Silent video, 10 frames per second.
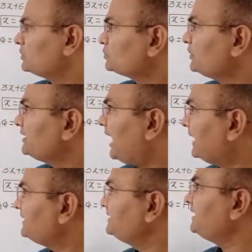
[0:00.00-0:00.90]
So in
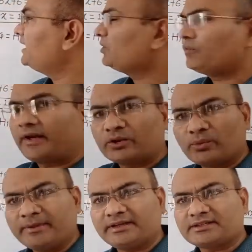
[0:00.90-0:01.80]
ideal way of
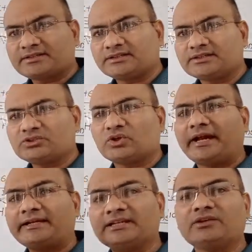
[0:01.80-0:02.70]
argumentations or
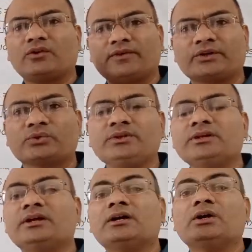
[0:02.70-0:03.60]
ideal way of arguing,